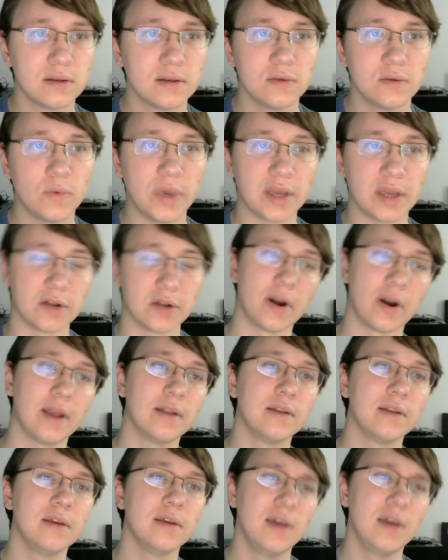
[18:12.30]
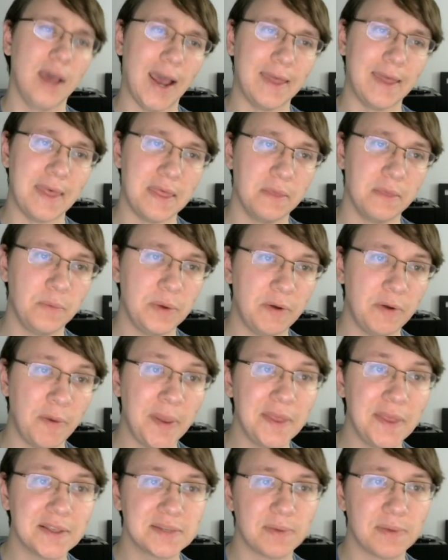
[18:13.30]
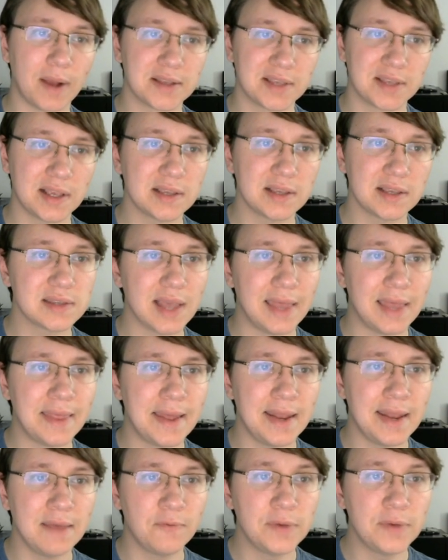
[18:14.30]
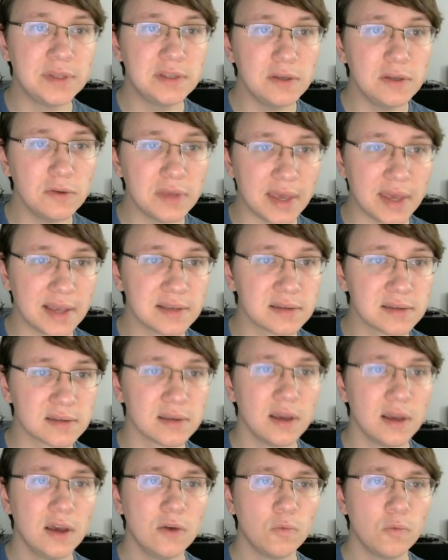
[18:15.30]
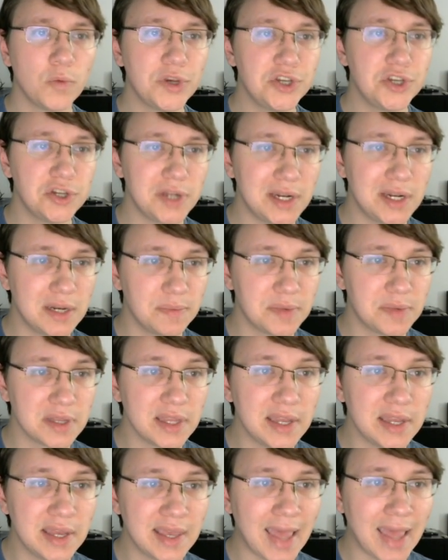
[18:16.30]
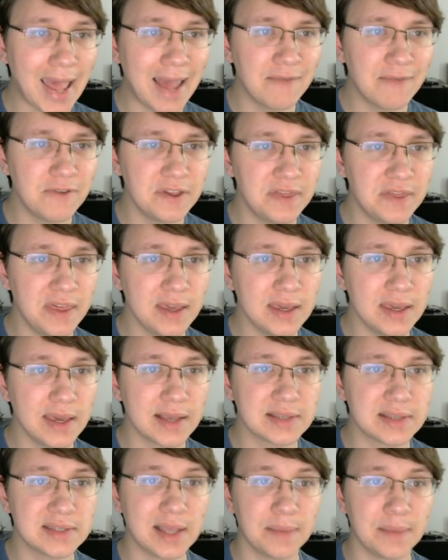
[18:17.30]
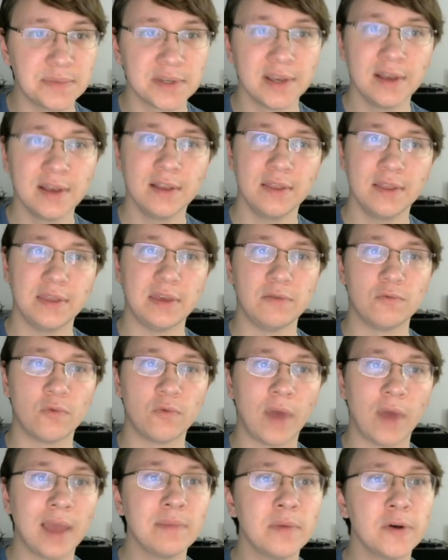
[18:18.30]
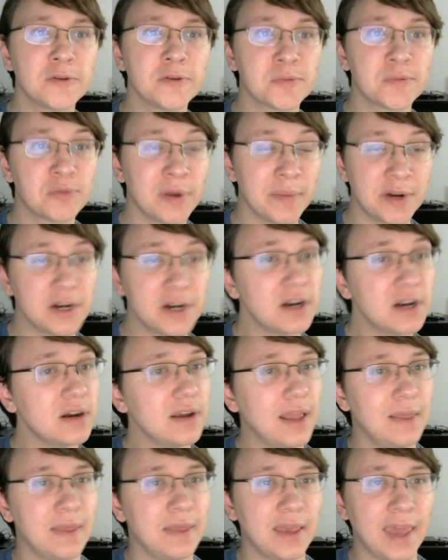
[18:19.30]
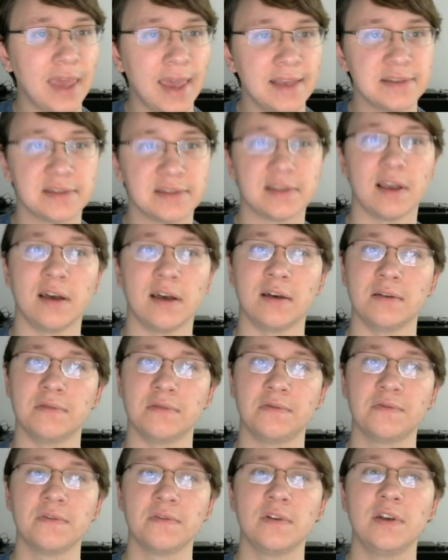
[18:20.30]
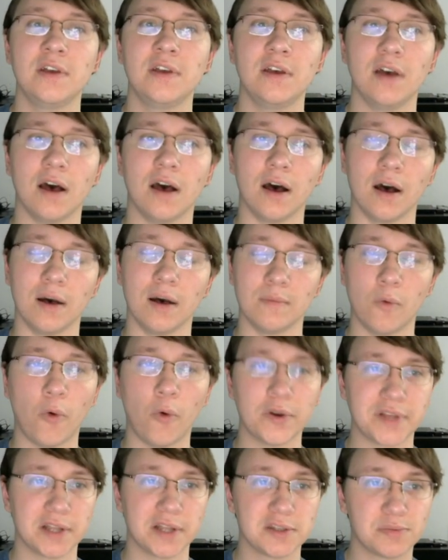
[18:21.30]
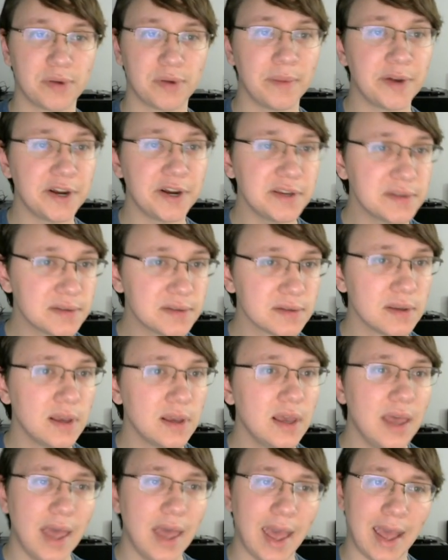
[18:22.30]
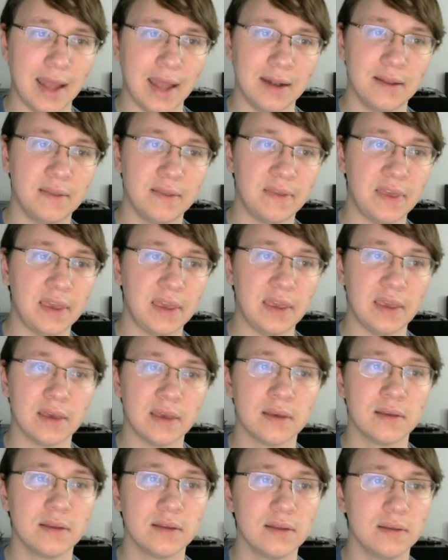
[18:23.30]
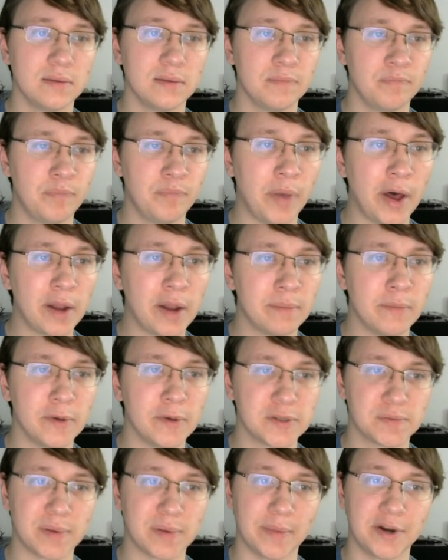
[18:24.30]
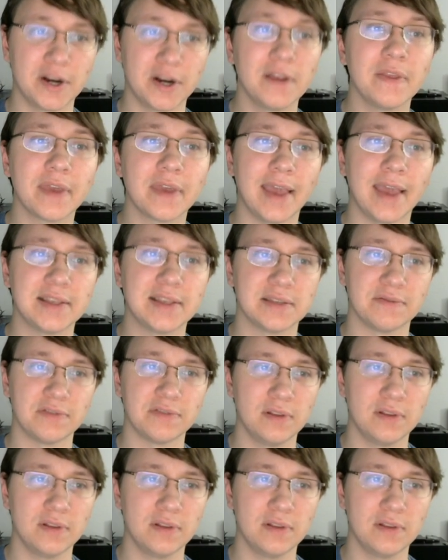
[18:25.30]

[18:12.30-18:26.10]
We ignore it. And then we repeat this process, and then if we do this, we should end up deleting everything except the rightmost perimeter in the case of horizontal perimeters, and the bottommost perimeter in the case of